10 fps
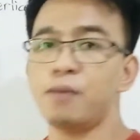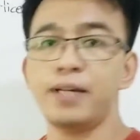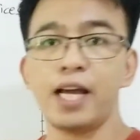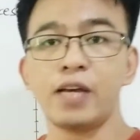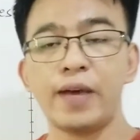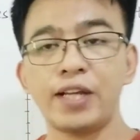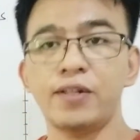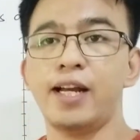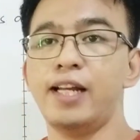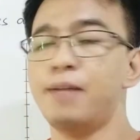form ng
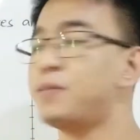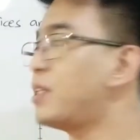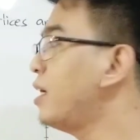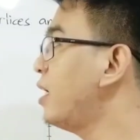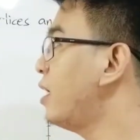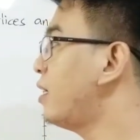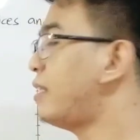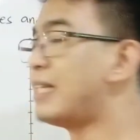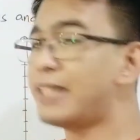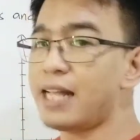equation ng ellipse,
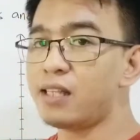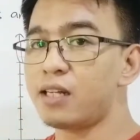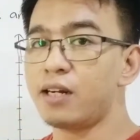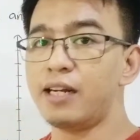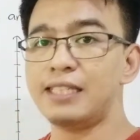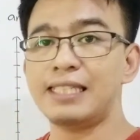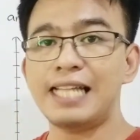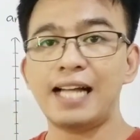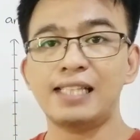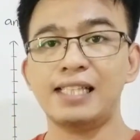the center is
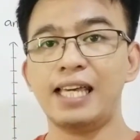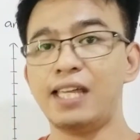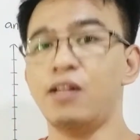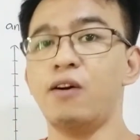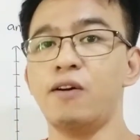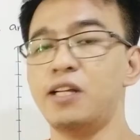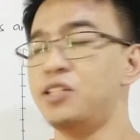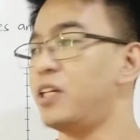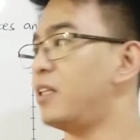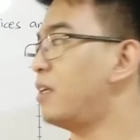not in the
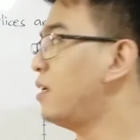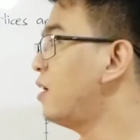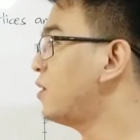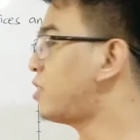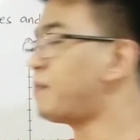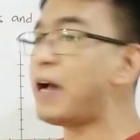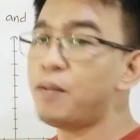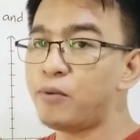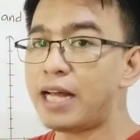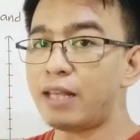origin. So,
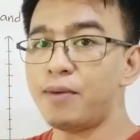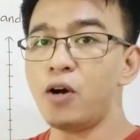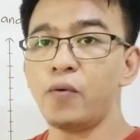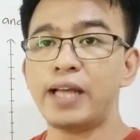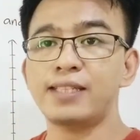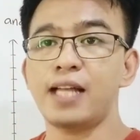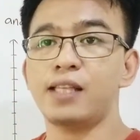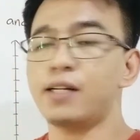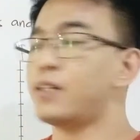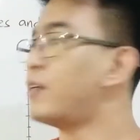paano po natin makakuha yung
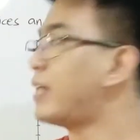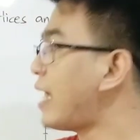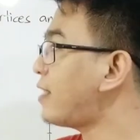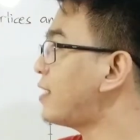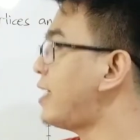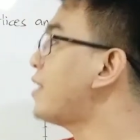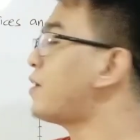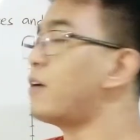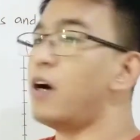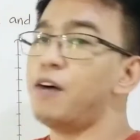center? To get the
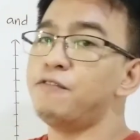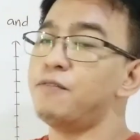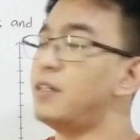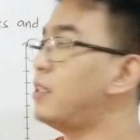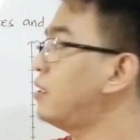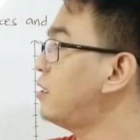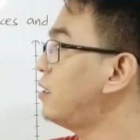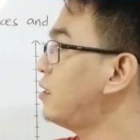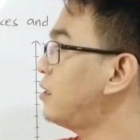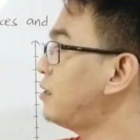center of
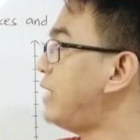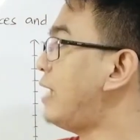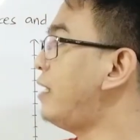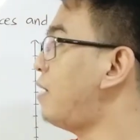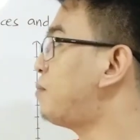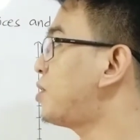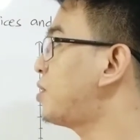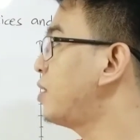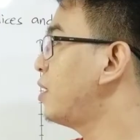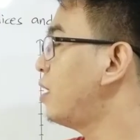the
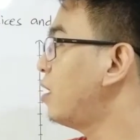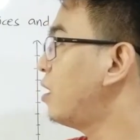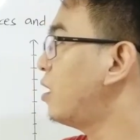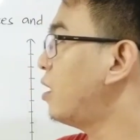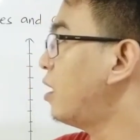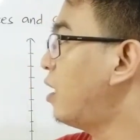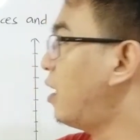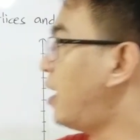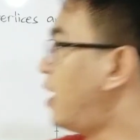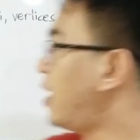ellipse,
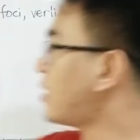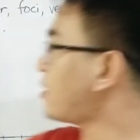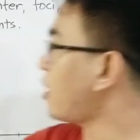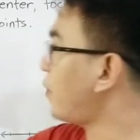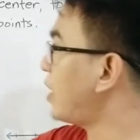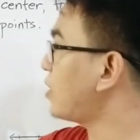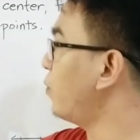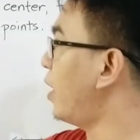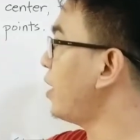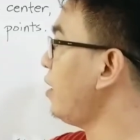let's start with this
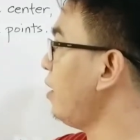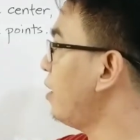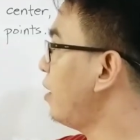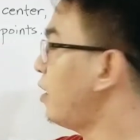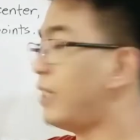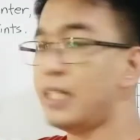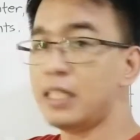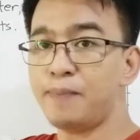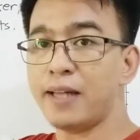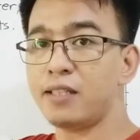one. This
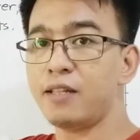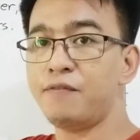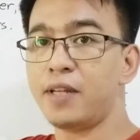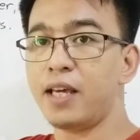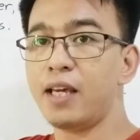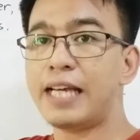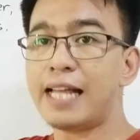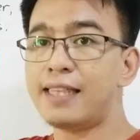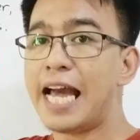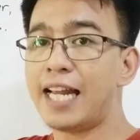is positive 3.
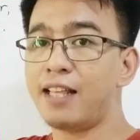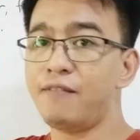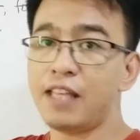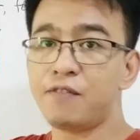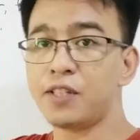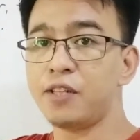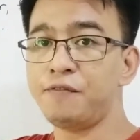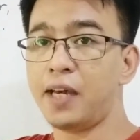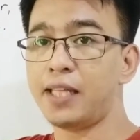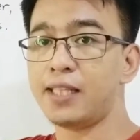Get the additive inverse
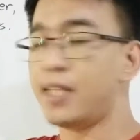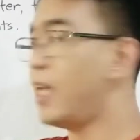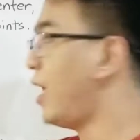of it,